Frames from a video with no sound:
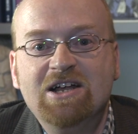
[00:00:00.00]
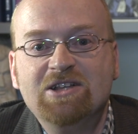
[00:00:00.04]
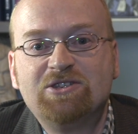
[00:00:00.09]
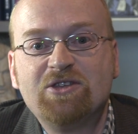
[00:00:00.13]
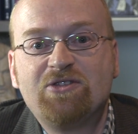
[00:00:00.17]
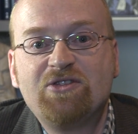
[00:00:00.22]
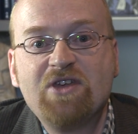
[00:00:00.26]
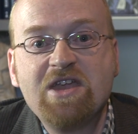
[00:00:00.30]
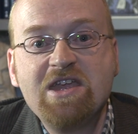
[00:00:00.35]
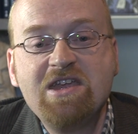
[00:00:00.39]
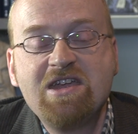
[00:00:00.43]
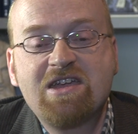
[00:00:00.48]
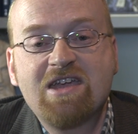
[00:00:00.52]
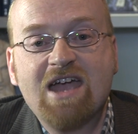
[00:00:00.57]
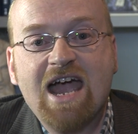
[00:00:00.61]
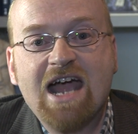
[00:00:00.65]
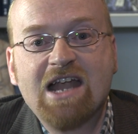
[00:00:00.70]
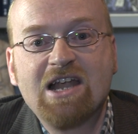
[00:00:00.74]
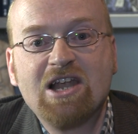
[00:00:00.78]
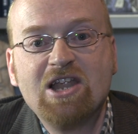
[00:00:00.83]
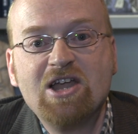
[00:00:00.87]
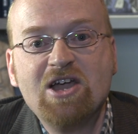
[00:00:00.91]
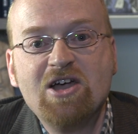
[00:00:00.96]
to think
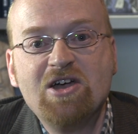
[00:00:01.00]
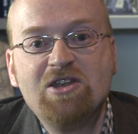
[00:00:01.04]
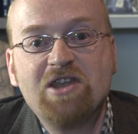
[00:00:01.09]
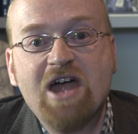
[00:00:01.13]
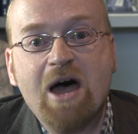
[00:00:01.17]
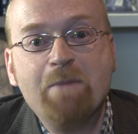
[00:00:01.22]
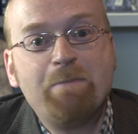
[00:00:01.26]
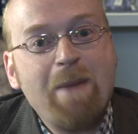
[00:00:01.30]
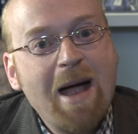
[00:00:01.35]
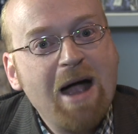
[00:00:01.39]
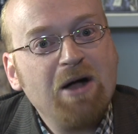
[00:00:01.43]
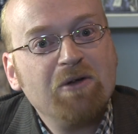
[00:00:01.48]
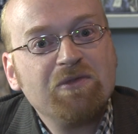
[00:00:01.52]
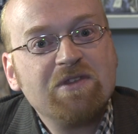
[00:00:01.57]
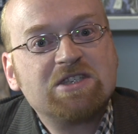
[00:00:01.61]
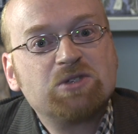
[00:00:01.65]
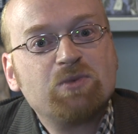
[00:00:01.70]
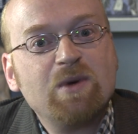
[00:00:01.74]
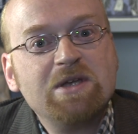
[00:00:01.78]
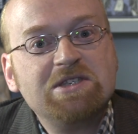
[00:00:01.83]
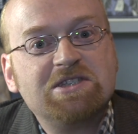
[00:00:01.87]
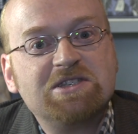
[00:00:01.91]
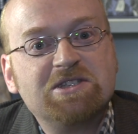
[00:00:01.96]
and learn about
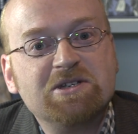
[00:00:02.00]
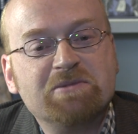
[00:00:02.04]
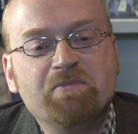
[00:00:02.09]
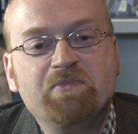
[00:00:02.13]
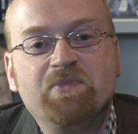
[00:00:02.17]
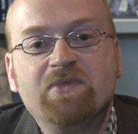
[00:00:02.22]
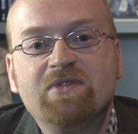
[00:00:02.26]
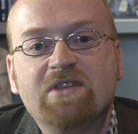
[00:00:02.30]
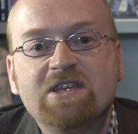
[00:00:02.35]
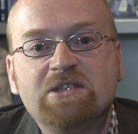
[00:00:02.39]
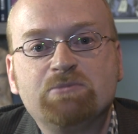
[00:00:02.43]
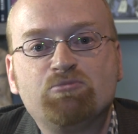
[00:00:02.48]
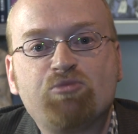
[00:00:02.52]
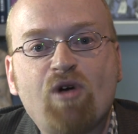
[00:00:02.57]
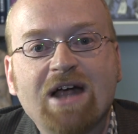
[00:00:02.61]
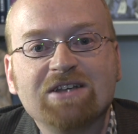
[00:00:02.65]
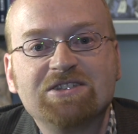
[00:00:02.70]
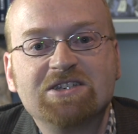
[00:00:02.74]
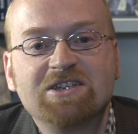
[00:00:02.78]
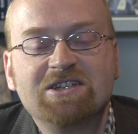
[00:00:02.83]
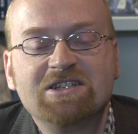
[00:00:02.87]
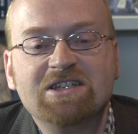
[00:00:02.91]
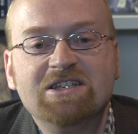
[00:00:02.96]
this wisdom, this
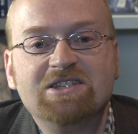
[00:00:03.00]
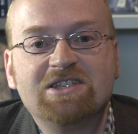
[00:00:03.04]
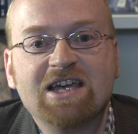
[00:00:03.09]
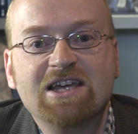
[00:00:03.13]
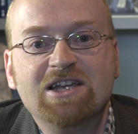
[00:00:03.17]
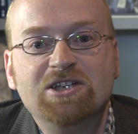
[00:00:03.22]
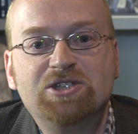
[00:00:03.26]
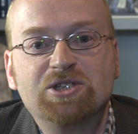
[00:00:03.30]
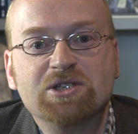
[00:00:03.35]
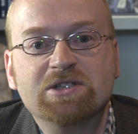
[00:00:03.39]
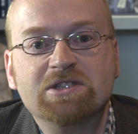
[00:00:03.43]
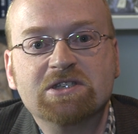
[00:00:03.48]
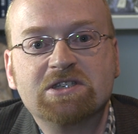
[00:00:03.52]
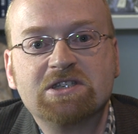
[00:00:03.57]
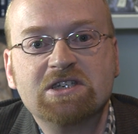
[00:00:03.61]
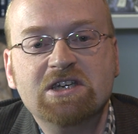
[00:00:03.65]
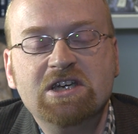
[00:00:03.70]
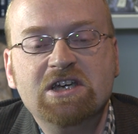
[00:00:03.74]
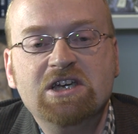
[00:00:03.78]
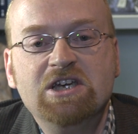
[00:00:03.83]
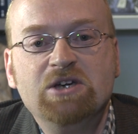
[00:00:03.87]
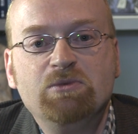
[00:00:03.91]
practical intelligence,